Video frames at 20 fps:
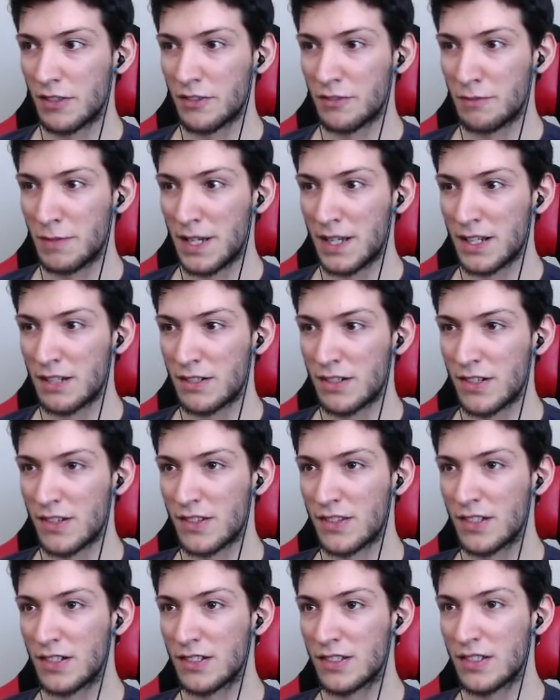Riftmaker
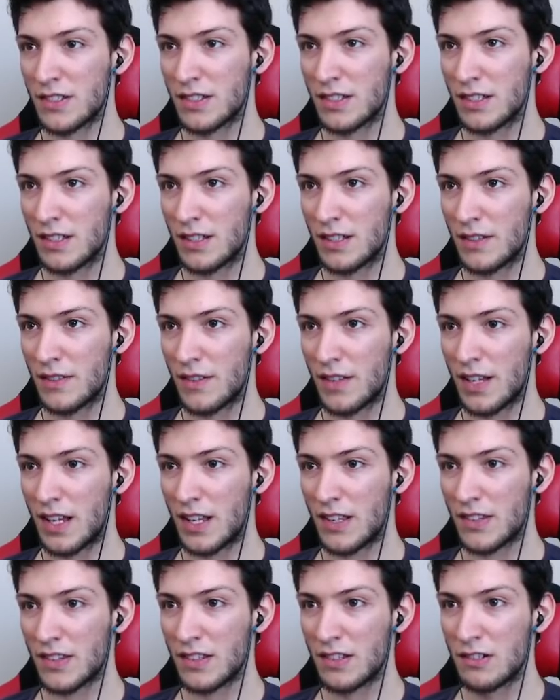is not
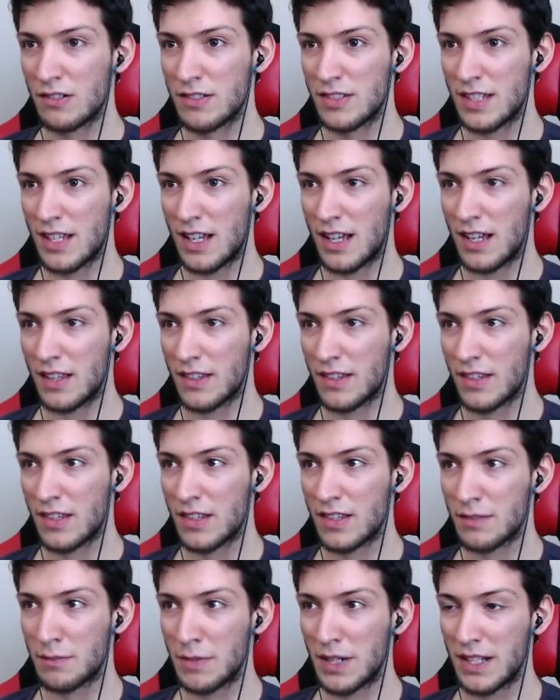as good as
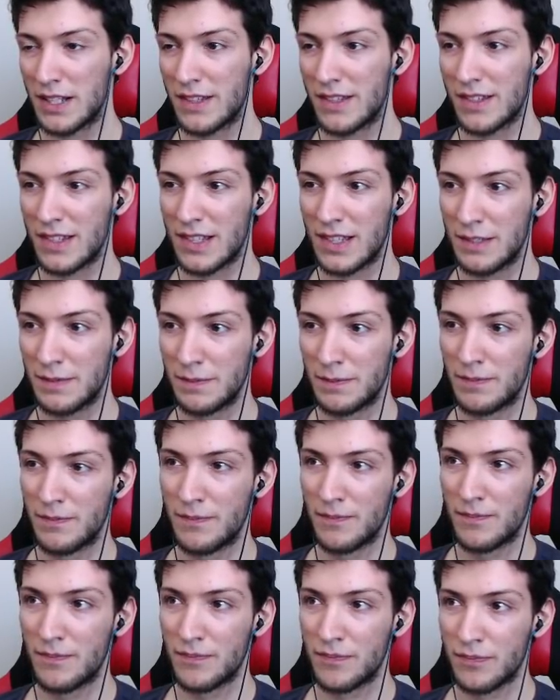it might seem
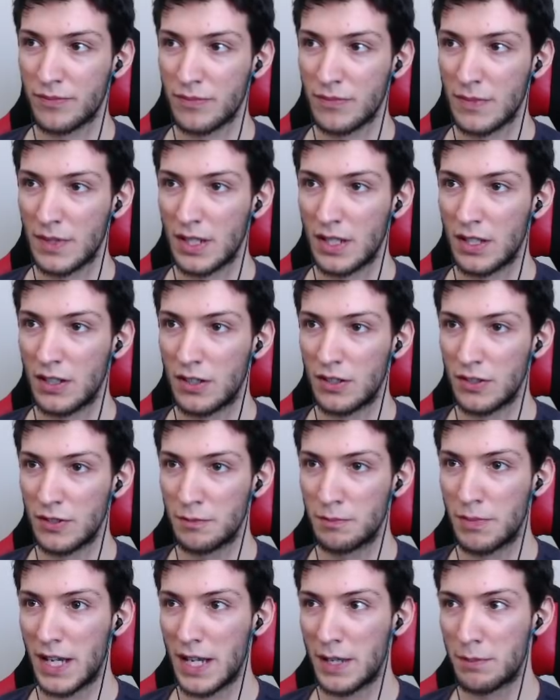
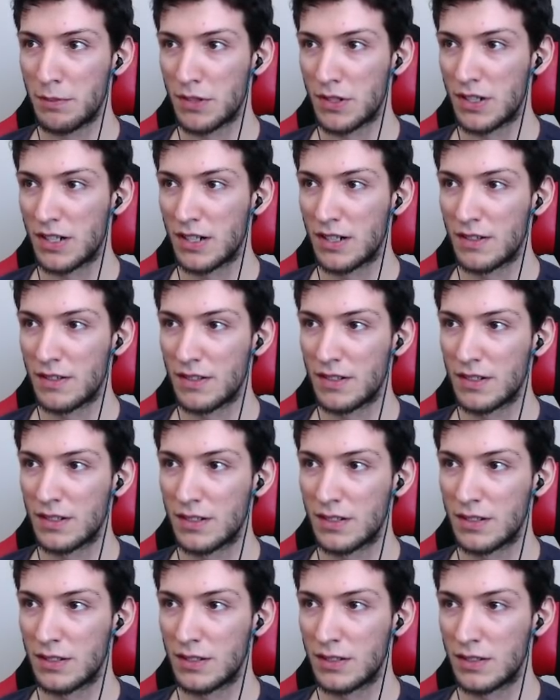on paper.
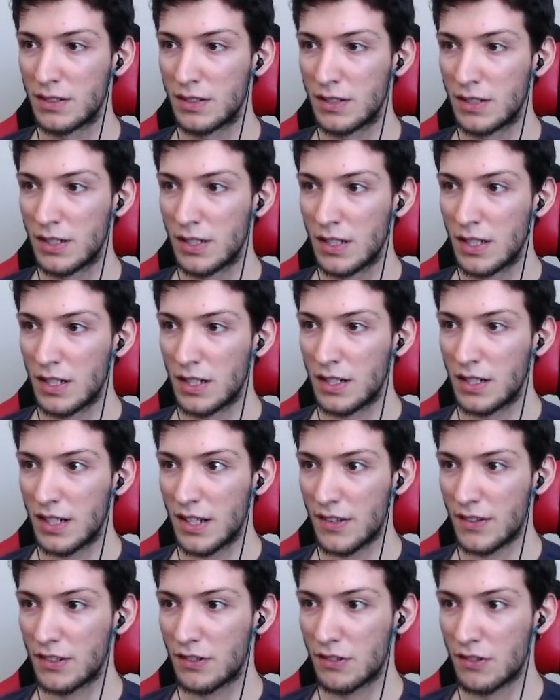
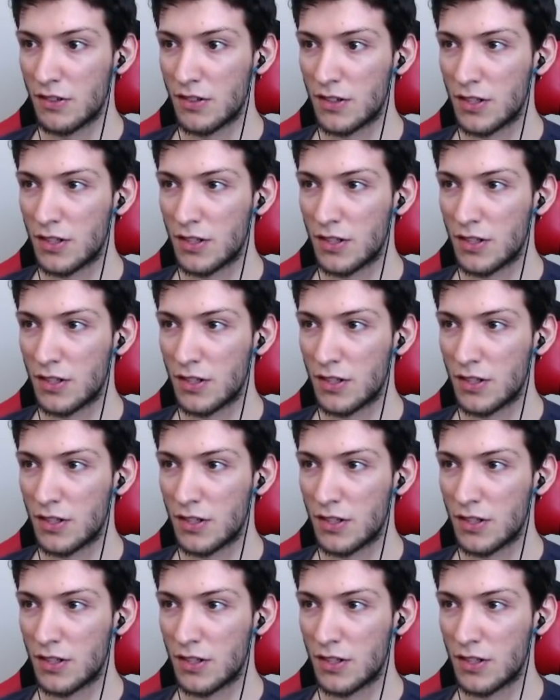Let's go